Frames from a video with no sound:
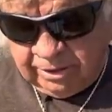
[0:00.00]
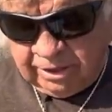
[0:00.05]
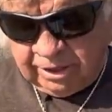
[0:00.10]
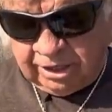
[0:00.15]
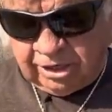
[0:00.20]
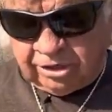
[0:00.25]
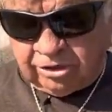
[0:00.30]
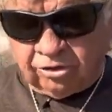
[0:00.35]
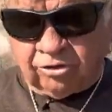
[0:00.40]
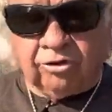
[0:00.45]

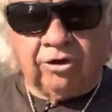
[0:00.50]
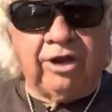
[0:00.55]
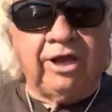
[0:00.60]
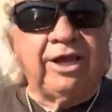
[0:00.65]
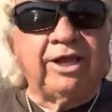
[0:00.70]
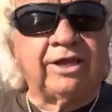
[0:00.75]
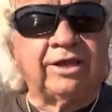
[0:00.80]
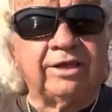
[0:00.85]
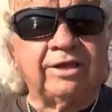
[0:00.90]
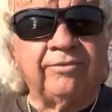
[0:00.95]
In
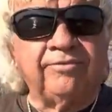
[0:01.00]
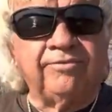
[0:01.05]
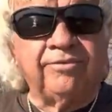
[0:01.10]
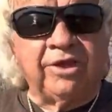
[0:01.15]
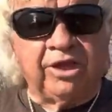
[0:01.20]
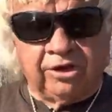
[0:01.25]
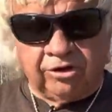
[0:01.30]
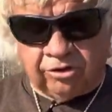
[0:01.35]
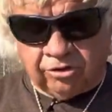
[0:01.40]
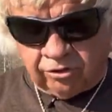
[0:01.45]
Greek,
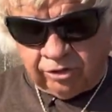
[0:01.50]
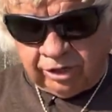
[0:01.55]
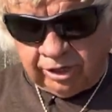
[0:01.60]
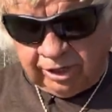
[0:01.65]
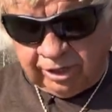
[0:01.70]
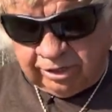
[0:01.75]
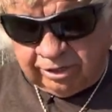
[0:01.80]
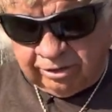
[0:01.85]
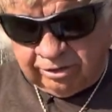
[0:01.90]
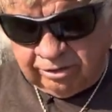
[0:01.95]
in
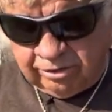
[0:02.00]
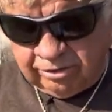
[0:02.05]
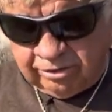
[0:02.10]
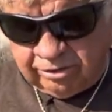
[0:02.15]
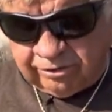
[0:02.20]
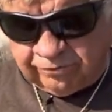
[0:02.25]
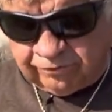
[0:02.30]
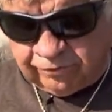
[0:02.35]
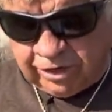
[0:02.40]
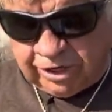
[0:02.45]
Greek,
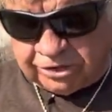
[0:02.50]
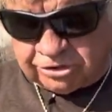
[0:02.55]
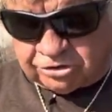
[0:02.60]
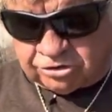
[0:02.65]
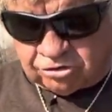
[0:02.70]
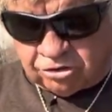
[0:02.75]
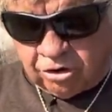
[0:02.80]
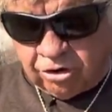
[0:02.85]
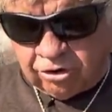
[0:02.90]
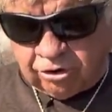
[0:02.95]
the phrase
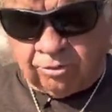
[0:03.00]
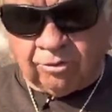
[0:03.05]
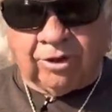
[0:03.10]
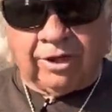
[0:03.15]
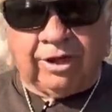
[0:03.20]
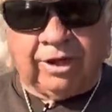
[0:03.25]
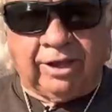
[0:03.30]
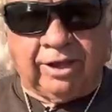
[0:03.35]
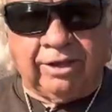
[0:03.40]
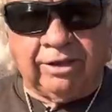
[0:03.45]
drawn
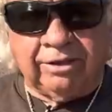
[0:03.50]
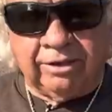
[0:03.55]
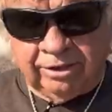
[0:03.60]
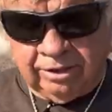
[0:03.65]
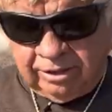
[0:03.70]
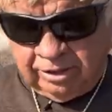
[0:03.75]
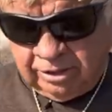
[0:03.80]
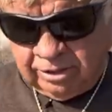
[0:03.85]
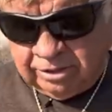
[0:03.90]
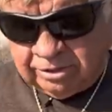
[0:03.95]
away
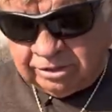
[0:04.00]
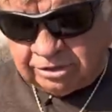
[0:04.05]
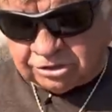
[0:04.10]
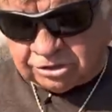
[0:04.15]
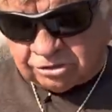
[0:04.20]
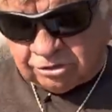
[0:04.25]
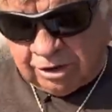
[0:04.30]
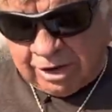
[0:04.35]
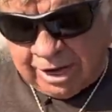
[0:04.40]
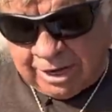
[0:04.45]

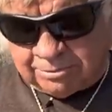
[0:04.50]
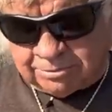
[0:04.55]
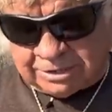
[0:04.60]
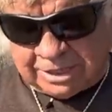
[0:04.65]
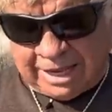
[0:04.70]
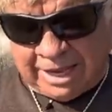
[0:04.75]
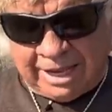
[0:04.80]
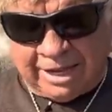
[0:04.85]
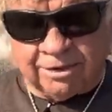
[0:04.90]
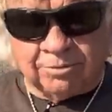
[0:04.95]
describes
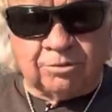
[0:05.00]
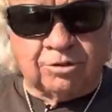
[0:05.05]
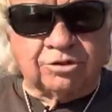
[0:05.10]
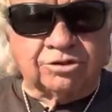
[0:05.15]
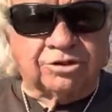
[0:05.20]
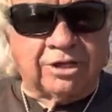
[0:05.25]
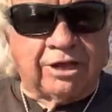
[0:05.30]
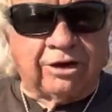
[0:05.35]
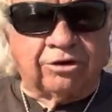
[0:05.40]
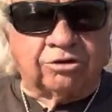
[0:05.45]

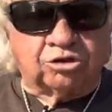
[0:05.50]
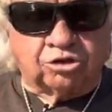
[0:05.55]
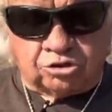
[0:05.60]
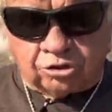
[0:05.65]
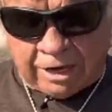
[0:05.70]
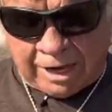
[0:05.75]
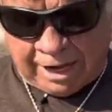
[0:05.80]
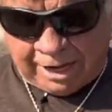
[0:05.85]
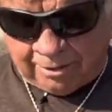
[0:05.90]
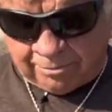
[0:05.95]
animals that are
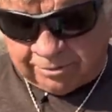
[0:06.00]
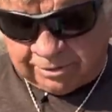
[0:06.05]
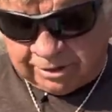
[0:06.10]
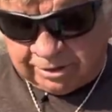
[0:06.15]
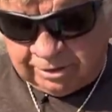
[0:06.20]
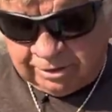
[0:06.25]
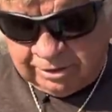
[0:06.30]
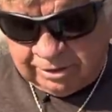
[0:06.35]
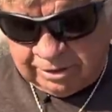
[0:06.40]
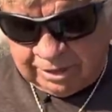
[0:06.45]
trapped
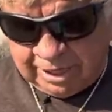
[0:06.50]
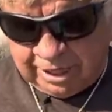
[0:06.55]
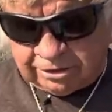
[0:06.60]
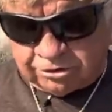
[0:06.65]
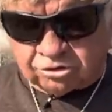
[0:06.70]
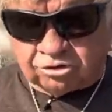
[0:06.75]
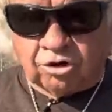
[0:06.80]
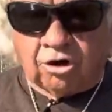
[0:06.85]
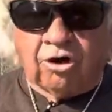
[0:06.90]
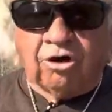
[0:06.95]
and
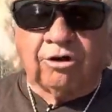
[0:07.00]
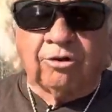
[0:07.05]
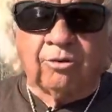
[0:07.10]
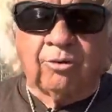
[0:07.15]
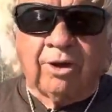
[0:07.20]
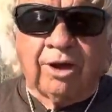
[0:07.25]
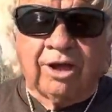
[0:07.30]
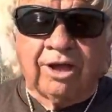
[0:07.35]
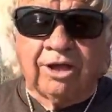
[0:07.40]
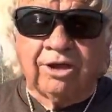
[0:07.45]
drawn
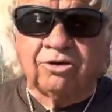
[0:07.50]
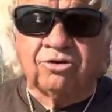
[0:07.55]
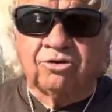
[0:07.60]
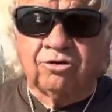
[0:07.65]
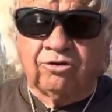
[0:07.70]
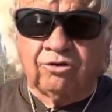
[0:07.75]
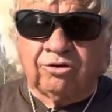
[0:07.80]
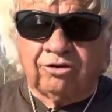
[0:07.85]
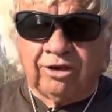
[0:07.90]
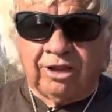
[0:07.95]
away
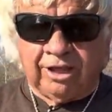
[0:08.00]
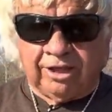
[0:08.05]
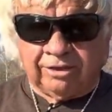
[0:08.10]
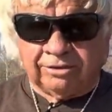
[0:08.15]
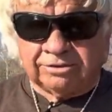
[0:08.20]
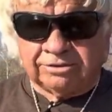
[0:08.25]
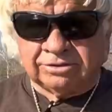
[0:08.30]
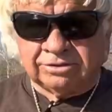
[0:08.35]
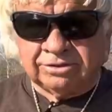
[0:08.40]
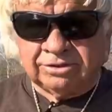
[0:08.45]
to their
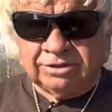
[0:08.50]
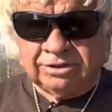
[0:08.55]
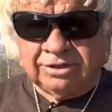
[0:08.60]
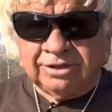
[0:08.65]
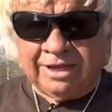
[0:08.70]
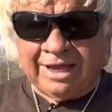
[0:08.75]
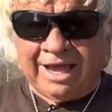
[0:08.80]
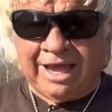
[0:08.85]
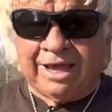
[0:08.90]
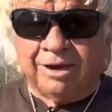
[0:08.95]
deaths.
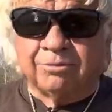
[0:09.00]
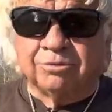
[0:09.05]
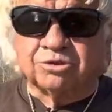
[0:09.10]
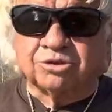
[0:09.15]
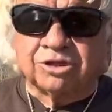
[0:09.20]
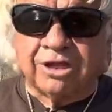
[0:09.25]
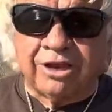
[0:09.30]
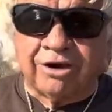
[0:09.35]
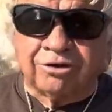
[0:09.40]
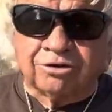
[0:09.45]
Animals
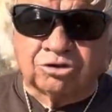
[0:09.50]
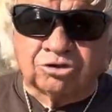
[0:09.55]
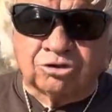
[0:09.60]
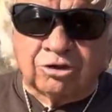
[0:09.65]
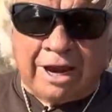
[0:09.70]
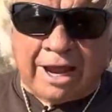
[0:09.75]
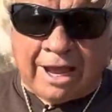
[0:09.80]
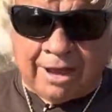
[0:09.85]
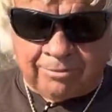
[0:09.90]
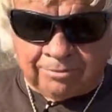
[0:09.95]
that are
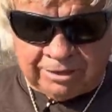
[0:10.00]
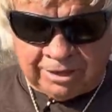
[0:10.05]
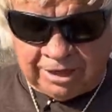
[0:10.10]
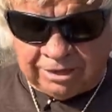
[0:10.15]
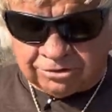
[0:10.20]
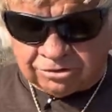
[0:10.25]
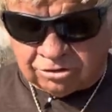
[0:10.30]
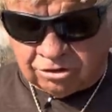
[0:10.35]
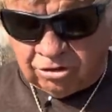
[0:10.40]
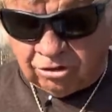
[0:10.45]
trapped
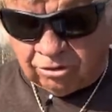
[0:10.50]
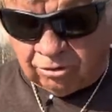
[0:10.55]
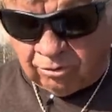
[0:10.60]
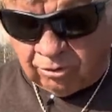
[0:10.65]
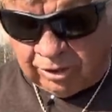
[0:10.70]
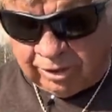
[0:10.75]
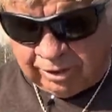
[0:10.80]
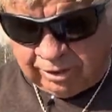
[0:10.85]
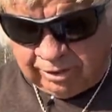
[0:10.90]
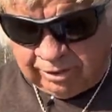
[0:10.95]
and drawn
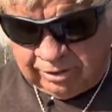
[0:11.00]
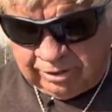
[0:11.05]
away.